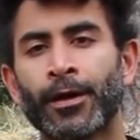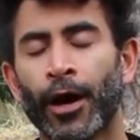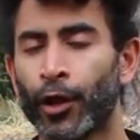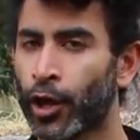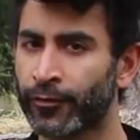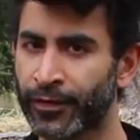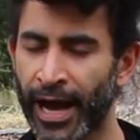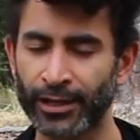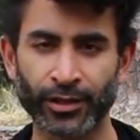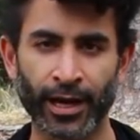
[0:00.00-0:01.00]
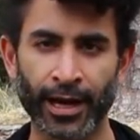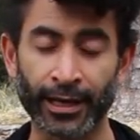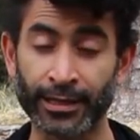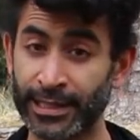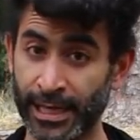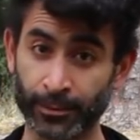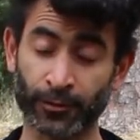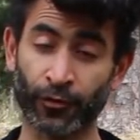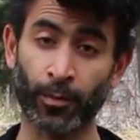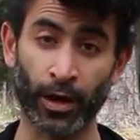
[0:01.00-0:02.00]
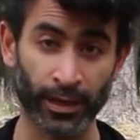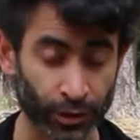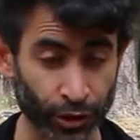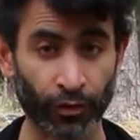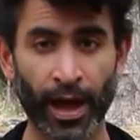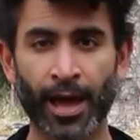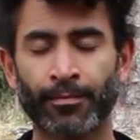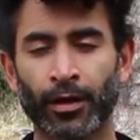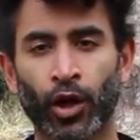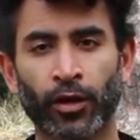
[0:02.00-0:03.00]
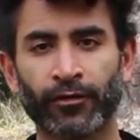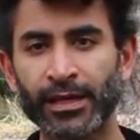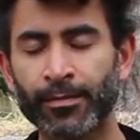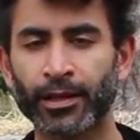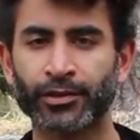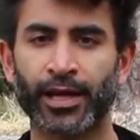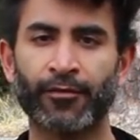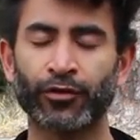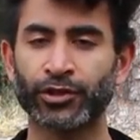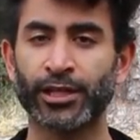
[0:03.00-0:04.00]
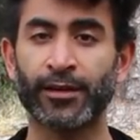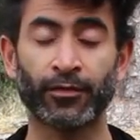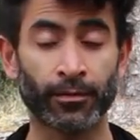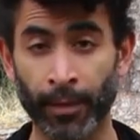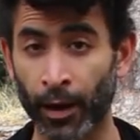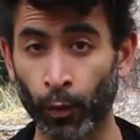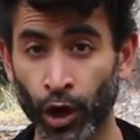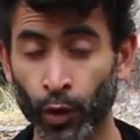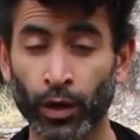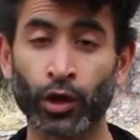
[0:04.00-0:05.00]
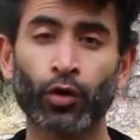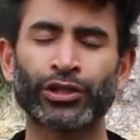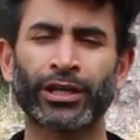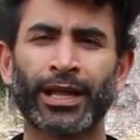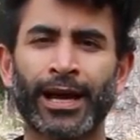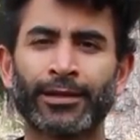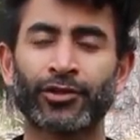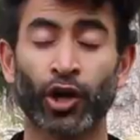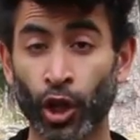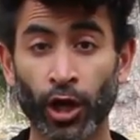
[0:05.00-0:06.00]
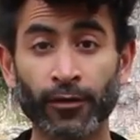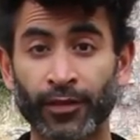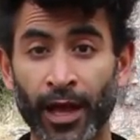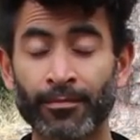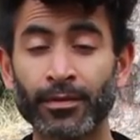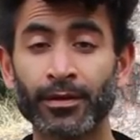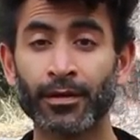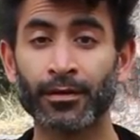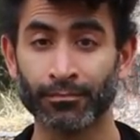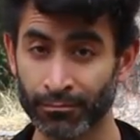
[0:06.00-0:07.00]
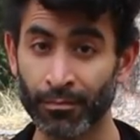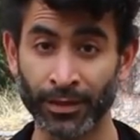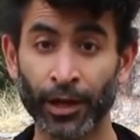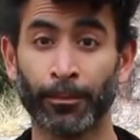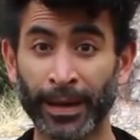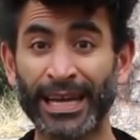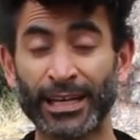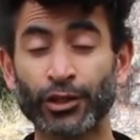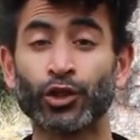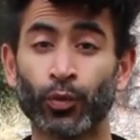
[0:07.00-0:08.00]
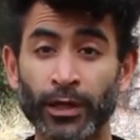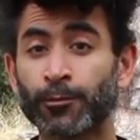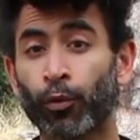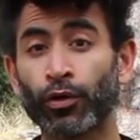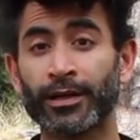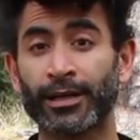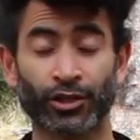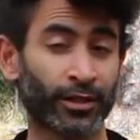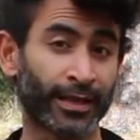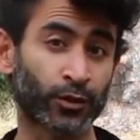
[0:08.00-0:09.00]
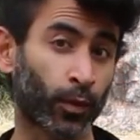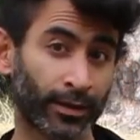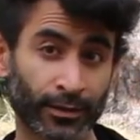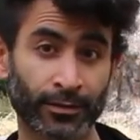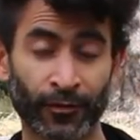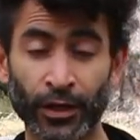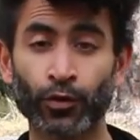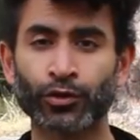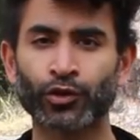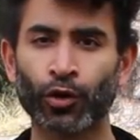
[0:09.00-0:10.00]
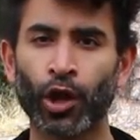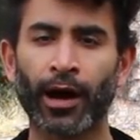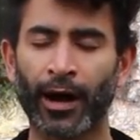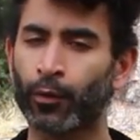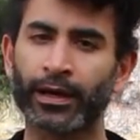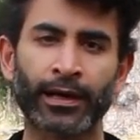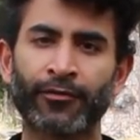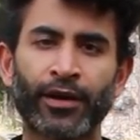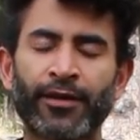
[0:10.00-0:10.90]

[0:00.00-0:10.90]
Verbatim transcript: a lot of guys that I get DMs from on Instagram, a lot of emails that I've received, my one on one coaching clients, a lot of them, their main issue is porn addiction. That's why this video is so long. I want to cover